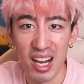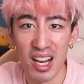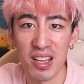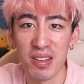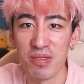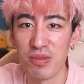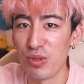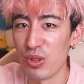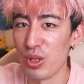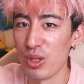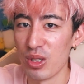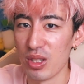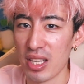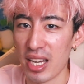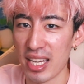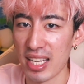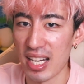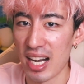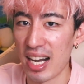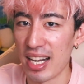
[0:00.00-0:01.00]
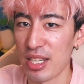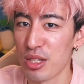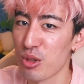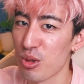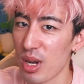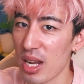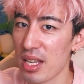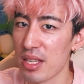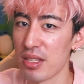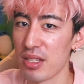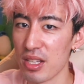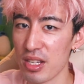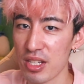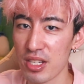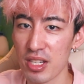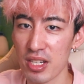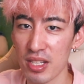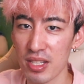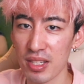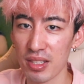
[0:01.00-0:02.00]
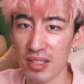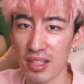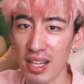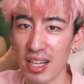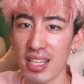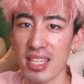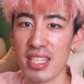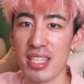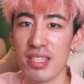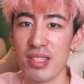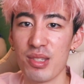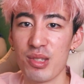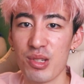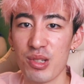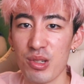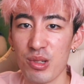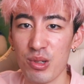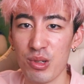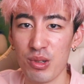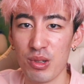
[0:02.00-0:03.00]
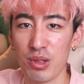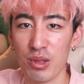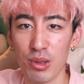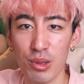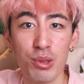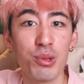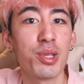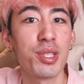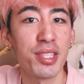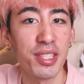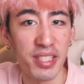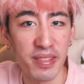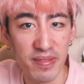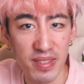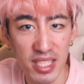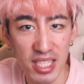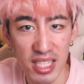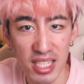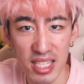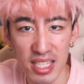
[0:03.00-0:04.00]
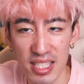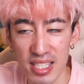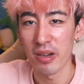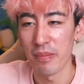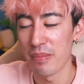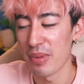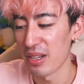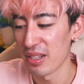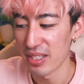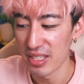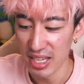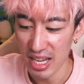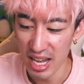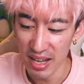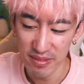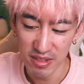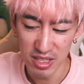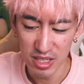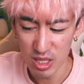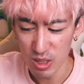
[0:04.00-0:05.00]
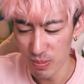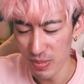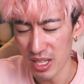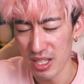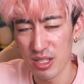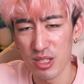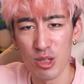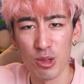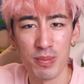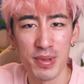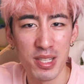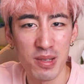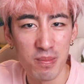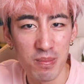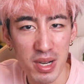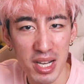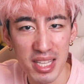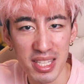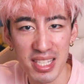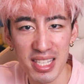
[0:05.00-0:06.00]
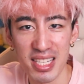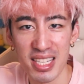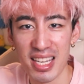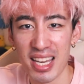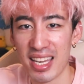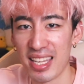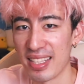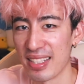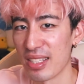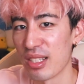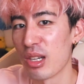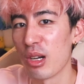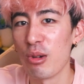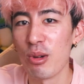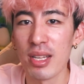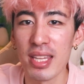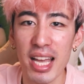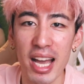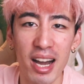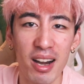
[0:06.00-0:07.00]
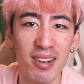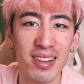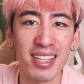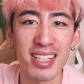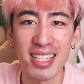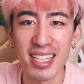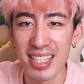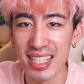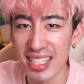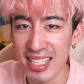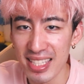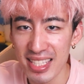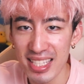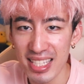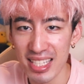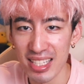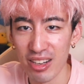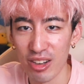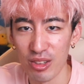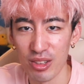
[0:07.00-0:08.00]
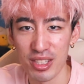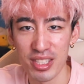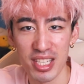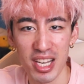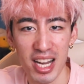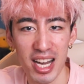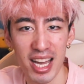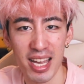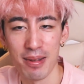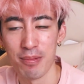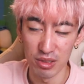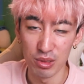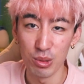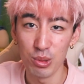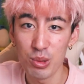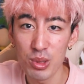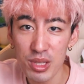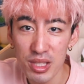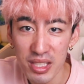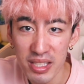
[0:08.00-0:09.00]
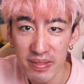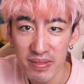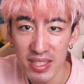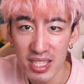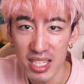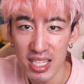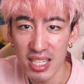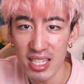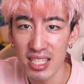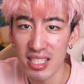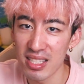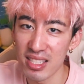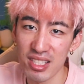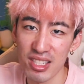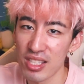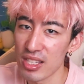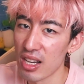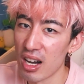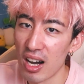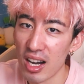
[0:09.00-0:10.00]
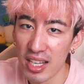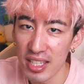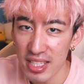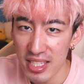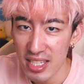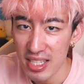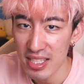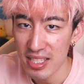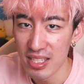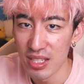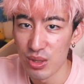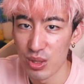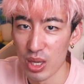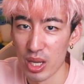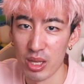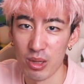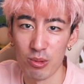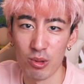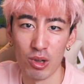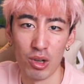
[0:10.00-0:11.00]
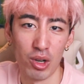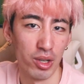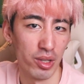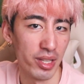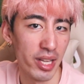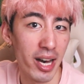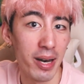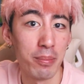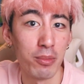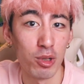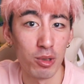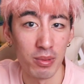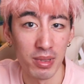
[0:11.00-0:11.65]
I feel like I transitioned a lot into loose leaf teas compared to having to spend so much money and going out and getting tea all the time. Loose leaf teas and just hot teas in general are a lot more